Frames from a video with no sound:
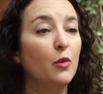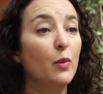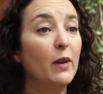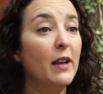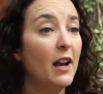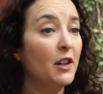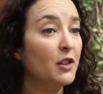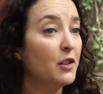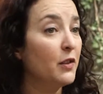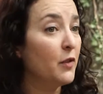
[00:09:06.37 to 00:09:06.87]

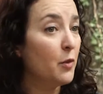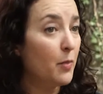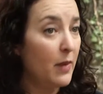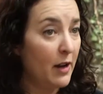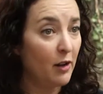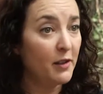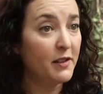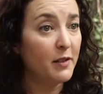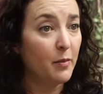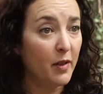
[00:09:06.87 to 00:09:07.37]
reaction of the
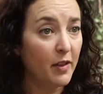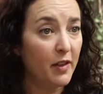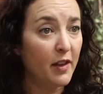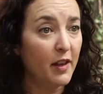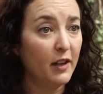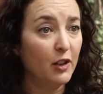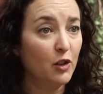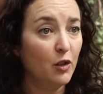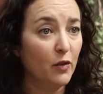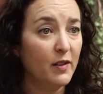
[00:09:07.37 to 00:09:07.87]

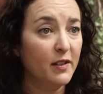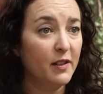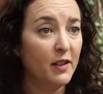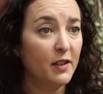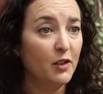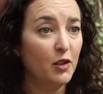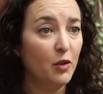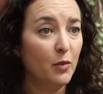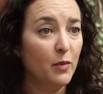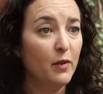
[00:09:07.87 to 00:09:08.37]
parasympathetic nervous
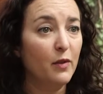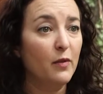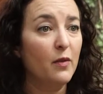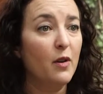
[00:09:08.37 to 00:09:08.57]
system,